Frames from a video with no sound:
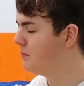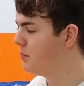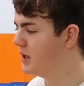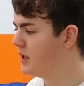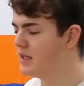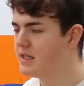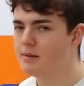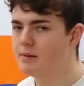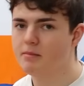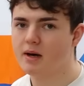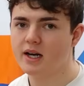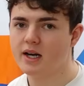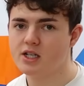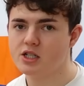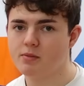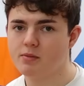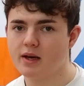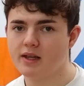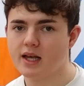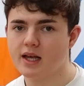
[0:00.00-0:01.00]
but they didn't
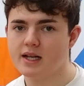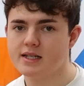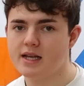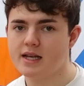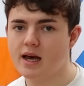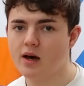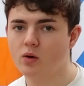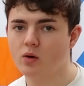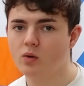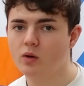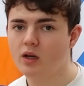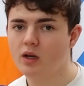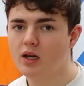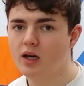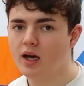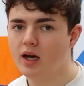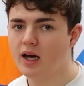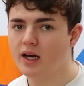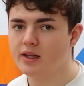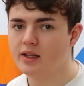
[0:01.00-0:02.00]
manage to make that tell.
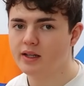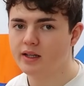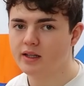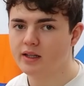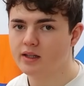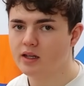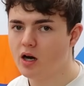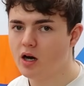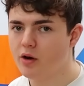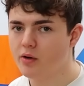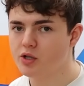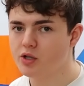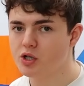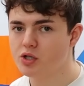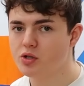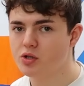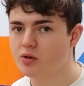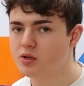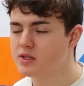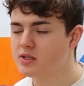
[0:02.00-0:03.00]
And the Irish,
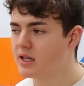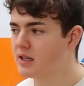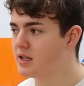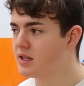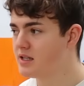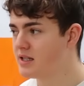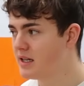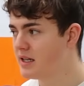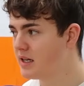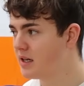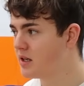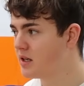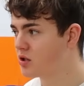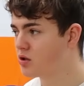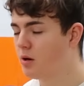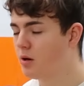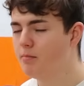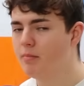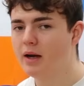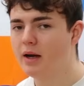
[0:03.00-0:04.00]
as soon as they conceded the
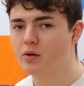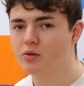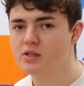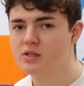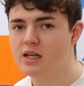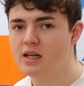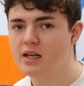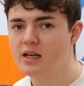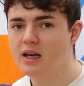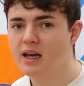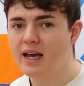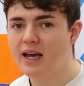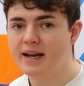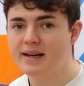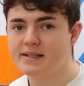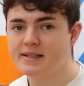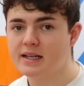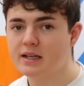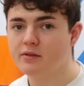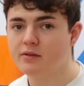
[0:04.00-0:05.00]
scrum penalty,
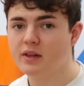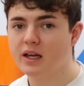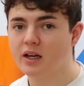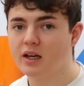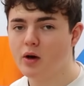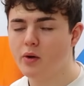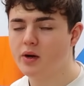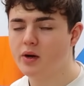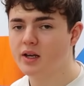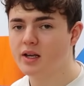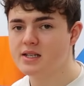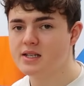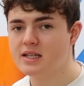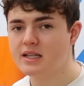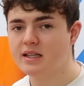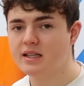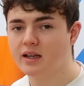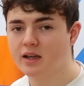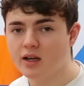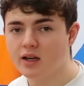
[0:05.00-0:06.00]
instead of then going and
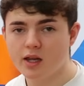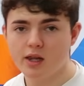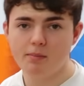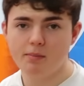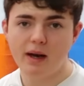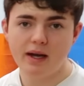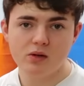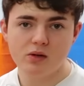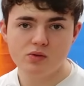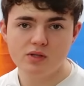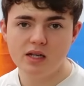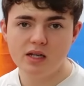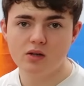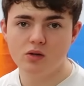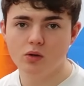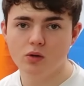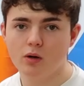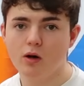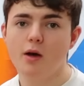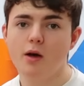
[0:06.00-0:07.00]
conceding another penalty
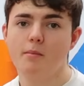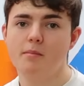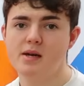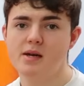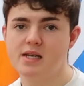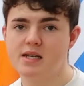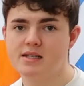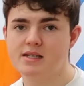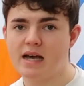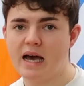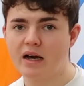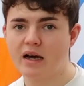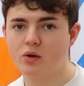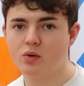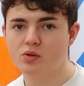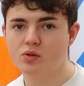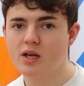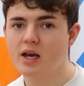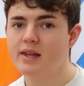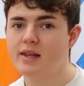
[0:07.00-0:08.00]
or missing
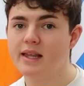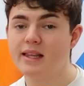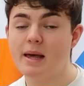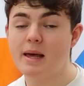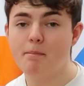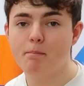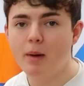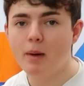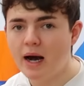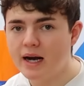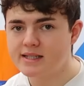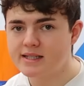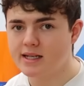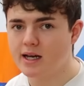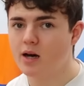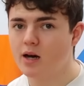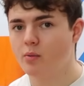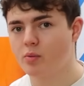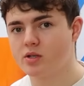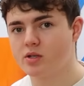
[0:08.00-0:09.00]
tackles, they then backed
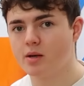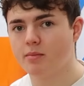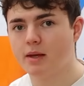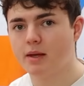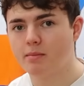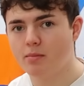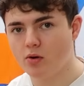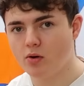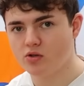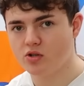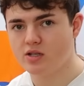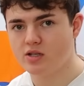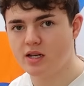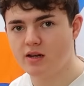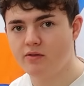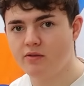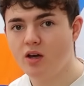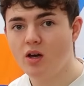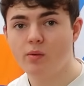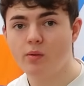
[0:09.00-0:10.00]
it up with something
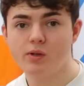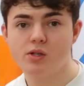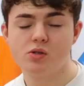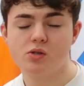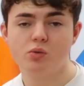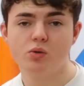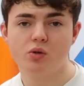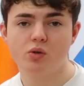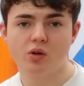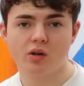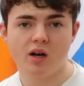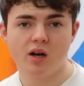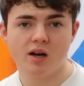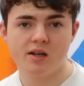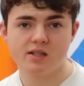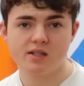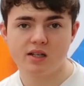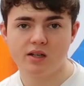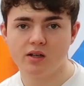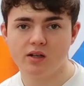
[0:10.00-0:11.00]
positive, which is all you can
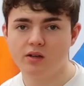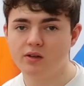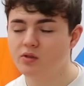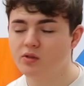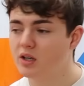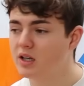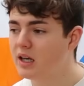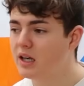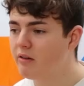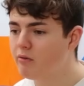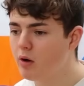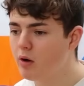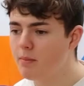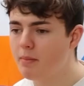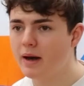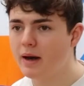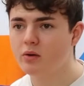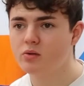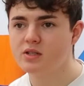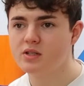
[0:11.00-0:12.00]
ask. You know, if you're going to give away a
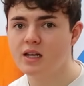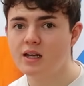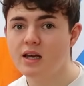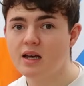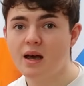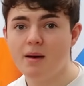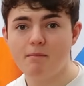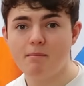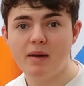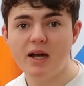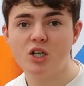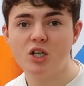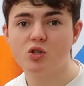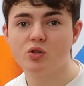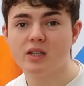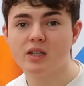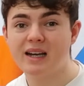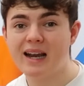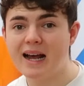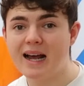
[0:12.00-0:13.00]
penalty, make
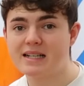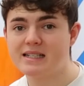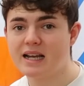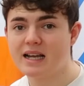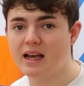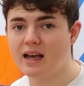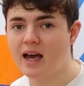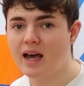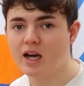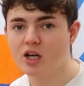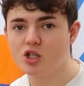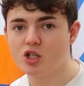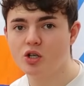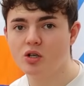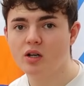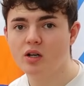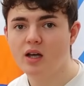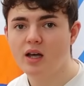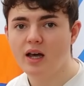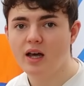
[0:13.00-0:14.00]
sure the next
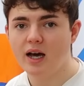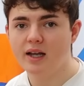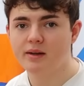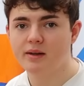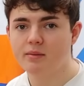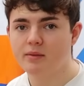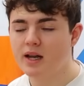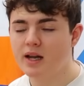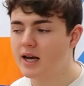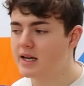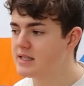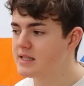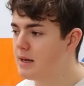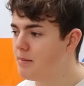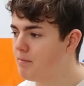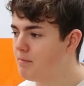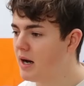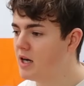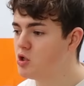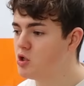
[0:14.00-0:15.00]
action and the next
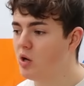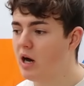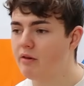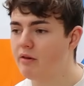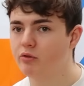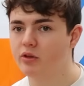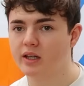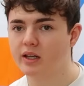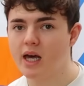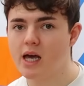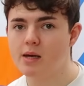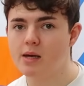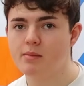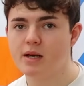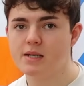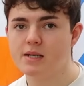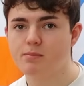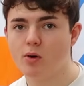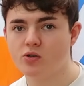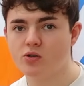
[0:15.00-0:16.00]
impact you have on the game
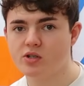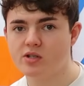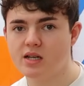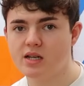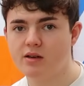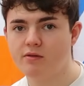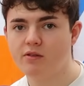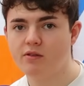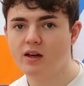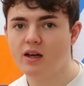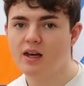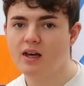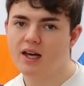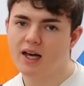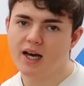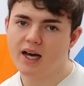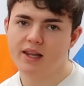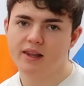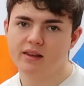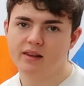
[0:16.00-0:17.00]
is positive.
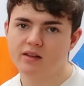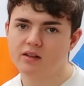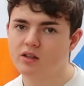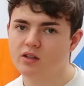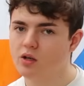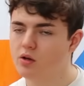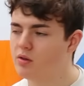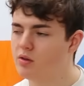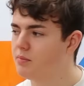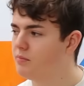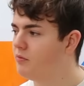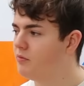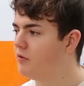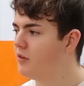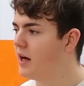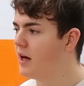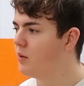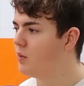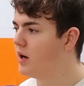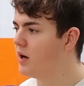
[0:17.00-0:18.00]
And, you know,
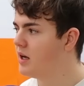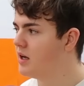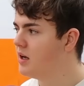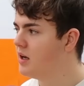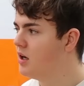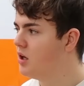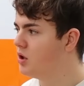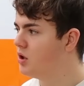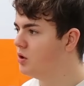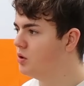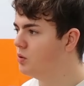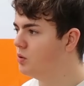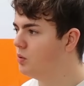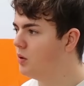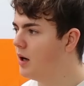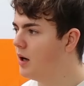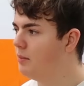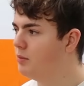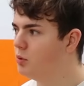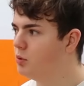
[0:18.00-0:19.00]
that way
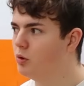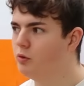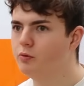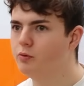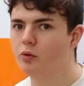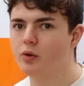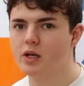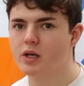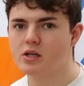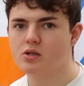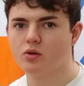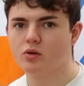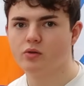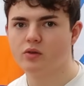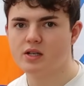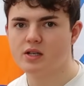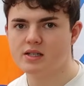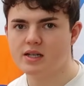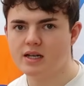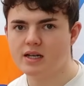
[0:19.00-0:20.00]
you'll avoid sort
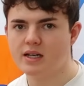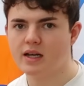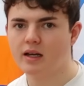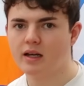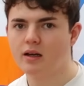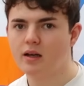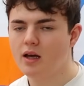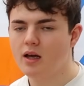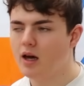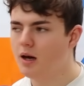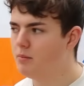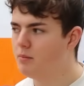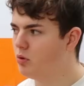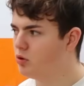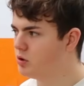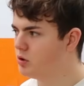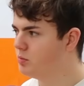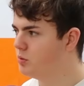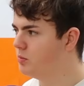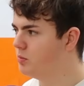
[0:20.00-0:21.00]
of conceding
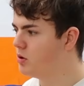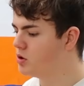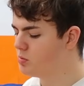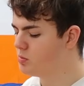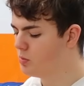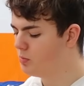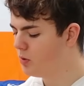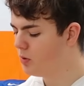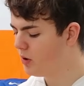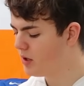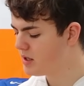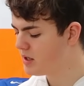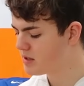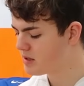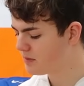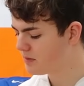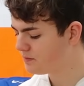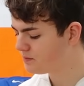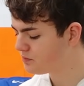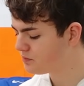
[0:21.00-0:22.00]
multiple
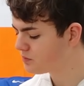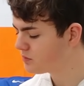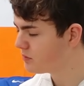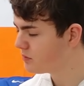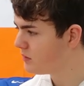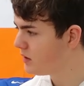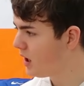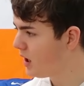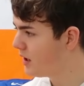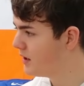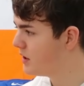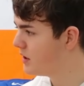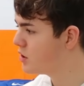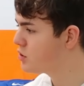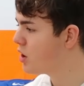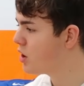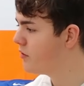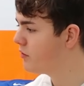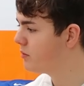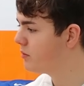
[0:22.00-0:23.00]
points. And then the
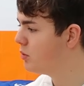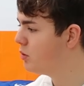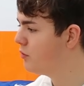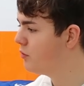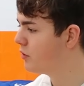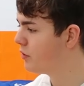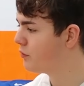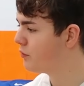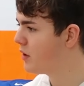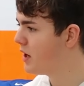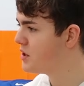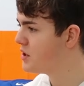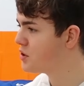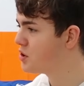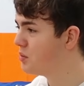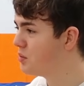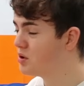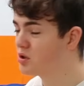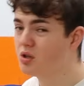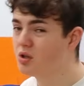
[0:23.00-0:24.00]
driving maul for the
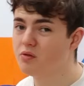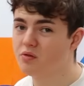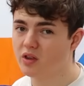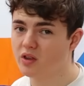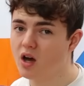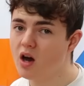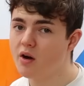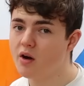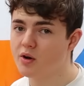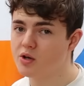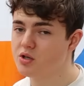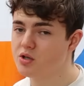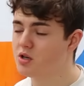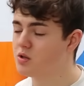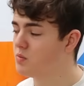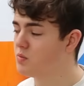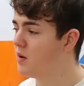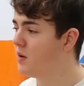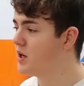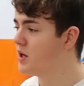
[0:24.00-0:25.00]
French was good for the Irish
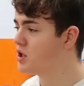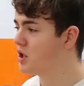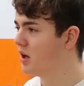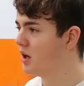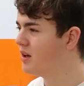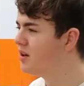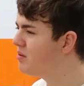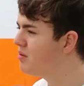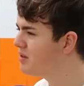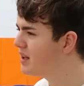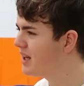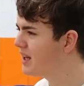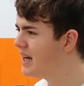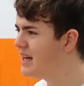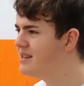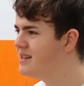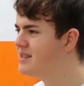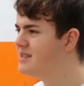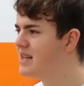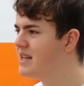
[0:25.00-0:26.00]
as well, actually. I don't think
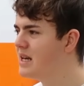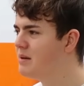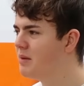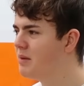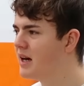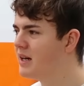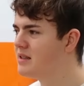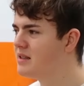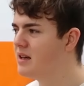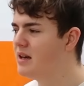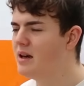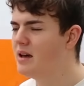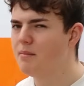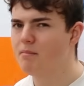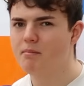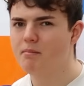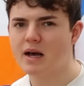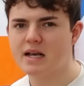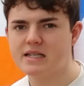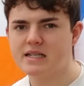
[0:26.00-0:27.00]
either team had
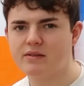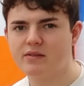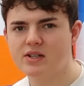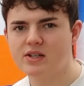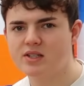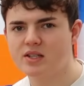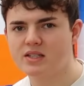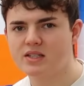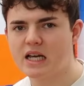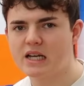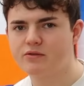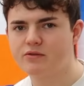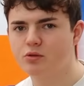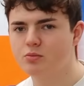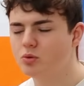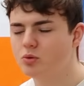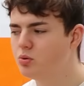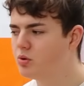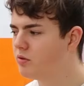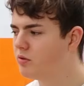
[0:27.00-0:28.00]
massively successful
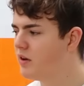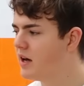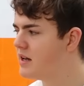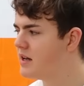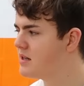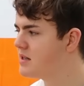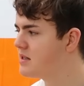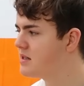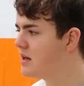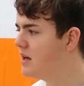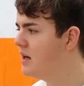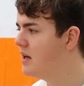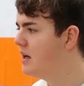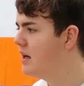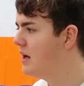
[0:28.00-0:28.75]
maul defence,